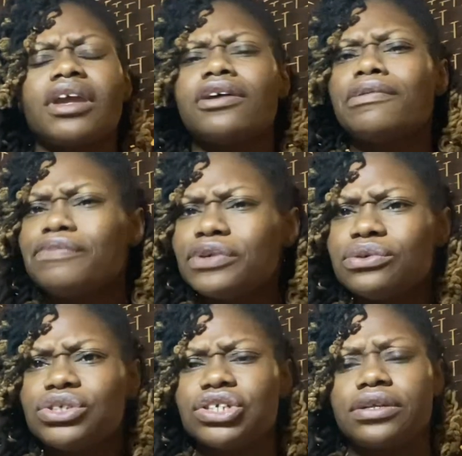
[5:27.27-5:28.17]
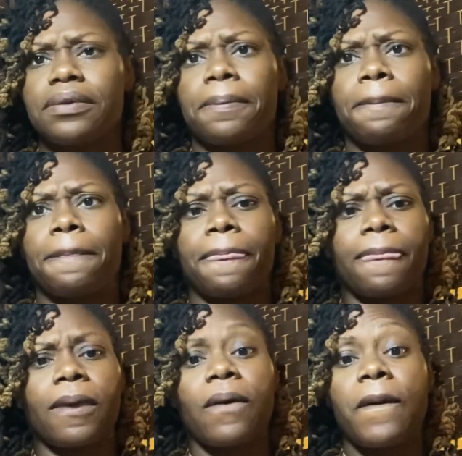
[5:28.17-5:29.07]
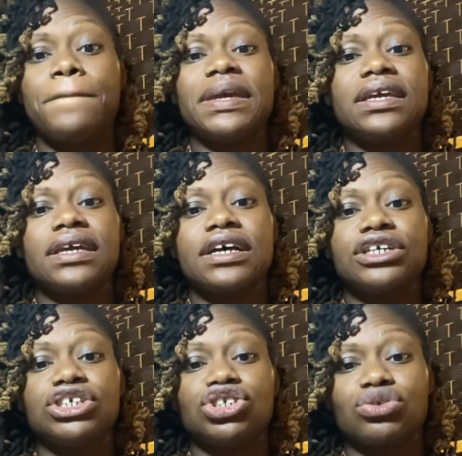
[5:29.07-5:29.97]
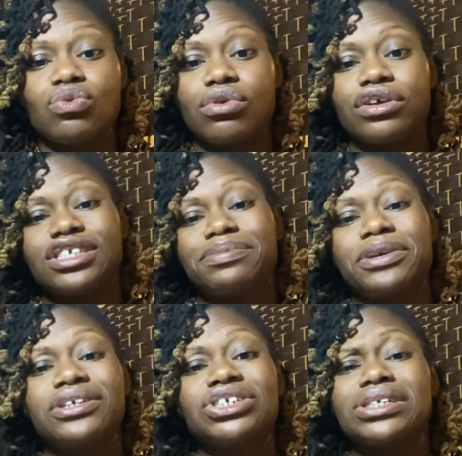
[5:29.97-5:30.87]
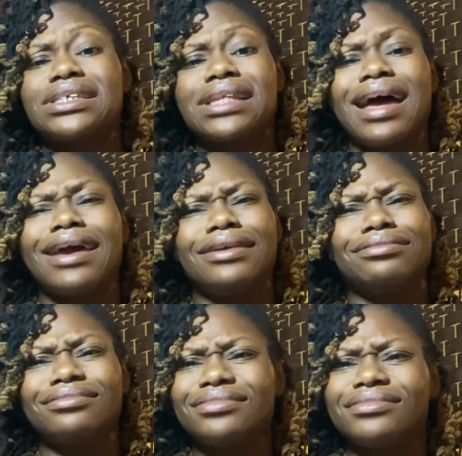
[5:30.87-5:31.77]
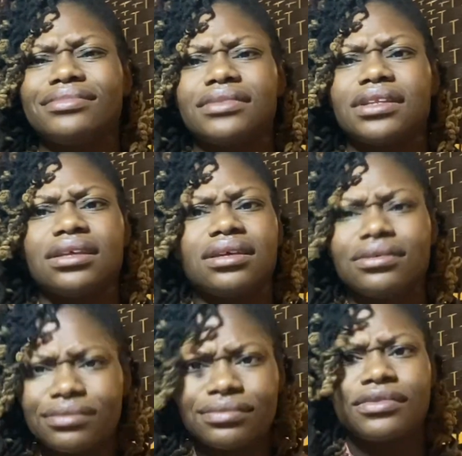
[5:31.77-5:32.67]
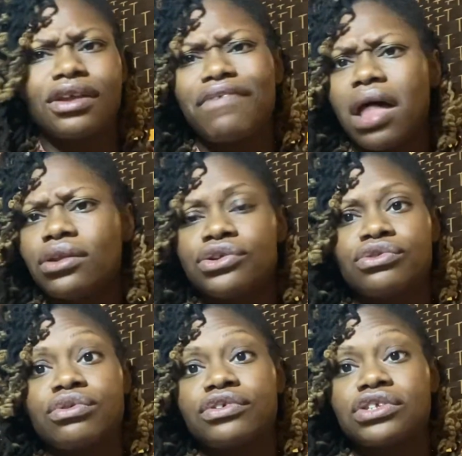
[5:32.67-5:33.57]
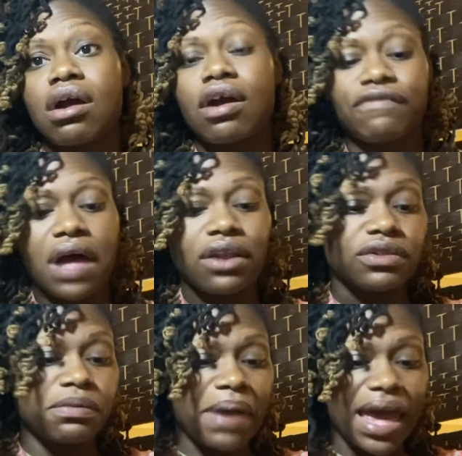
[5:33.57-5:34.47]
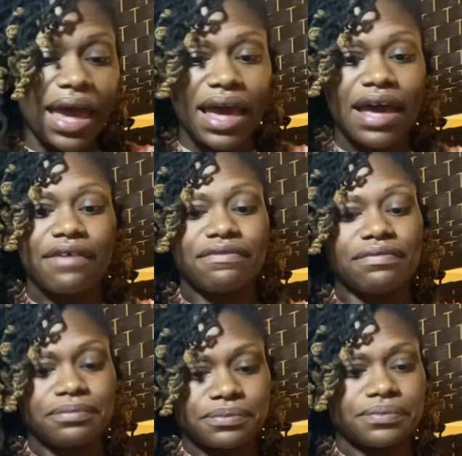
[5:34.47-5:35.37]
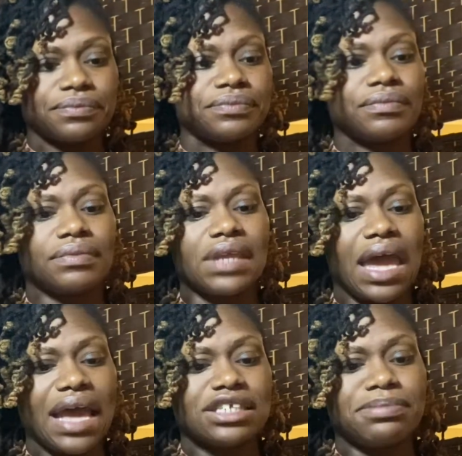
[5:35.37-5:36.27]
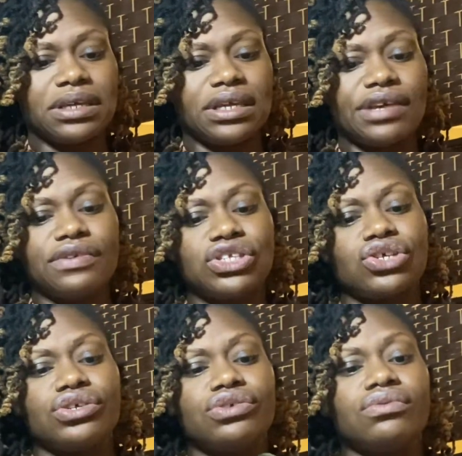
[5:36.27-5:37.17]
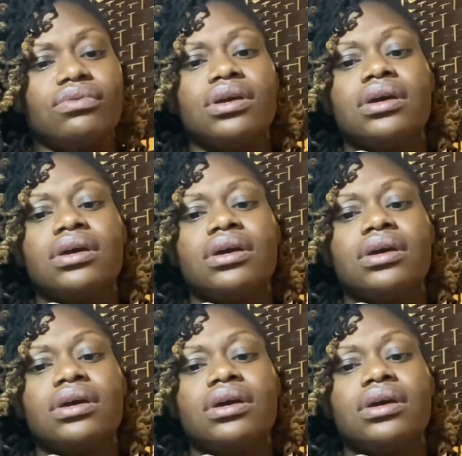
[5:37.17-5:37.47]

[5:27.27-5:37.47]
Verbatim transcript: confusion or being unsure. Spirit is just like, mm, follow the North Star. Follow the path that has been given to you